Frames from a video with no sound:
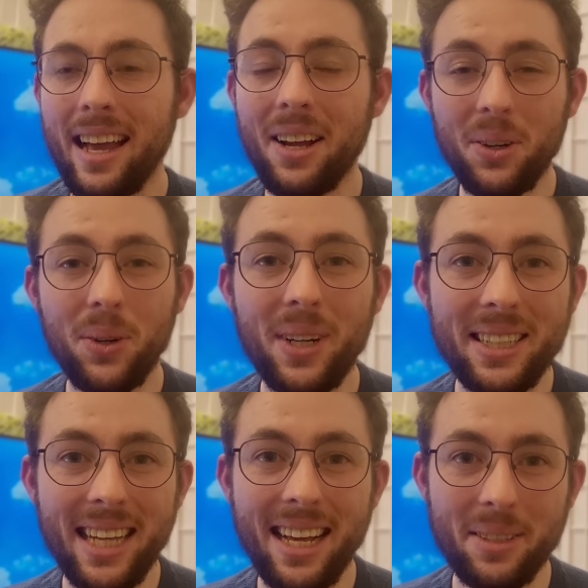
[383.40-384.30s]
And
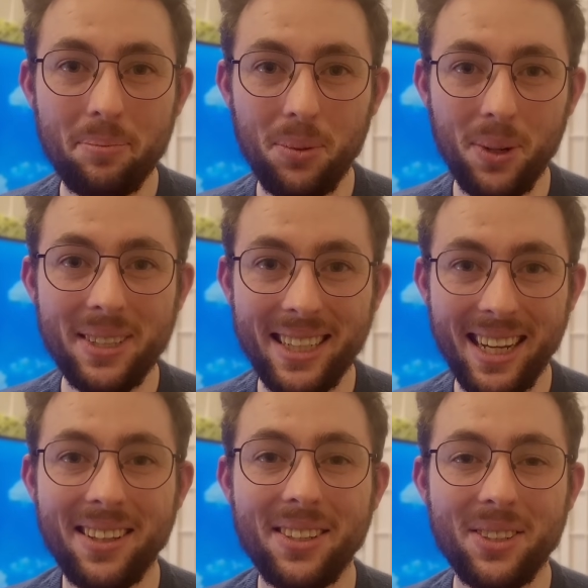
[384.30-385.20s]
Chris has brought
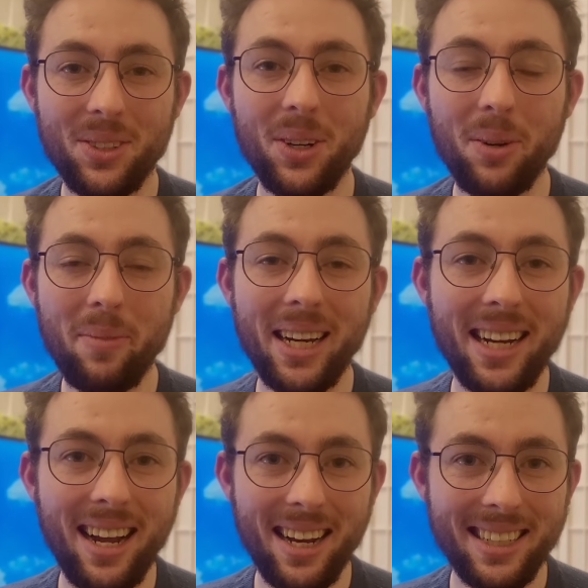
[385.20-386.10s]
together so many
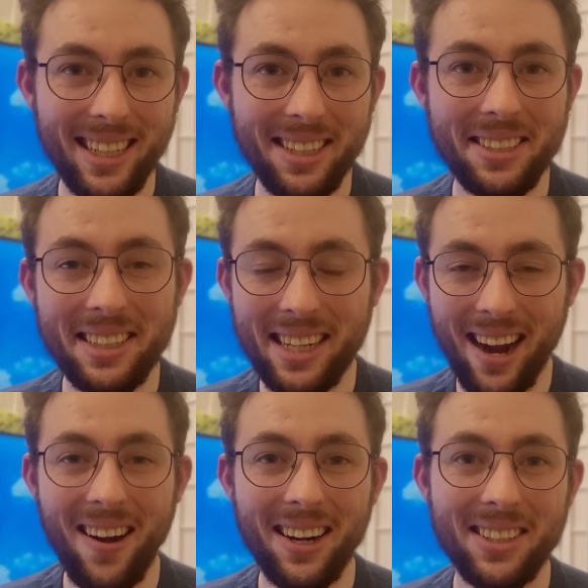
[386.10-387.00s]
ideas and
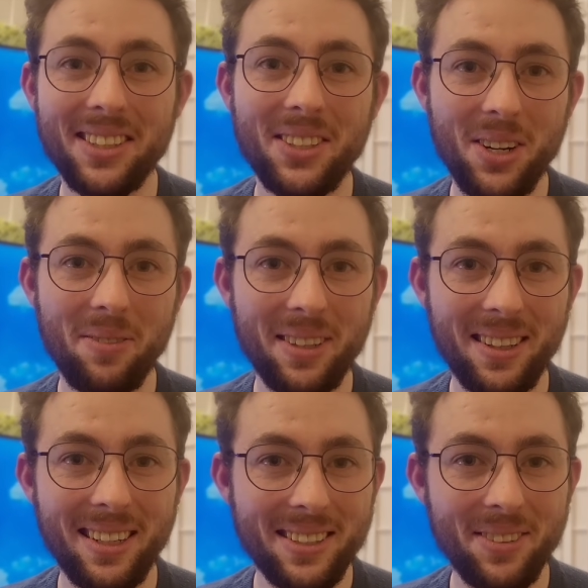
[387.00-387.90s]
characters over the last few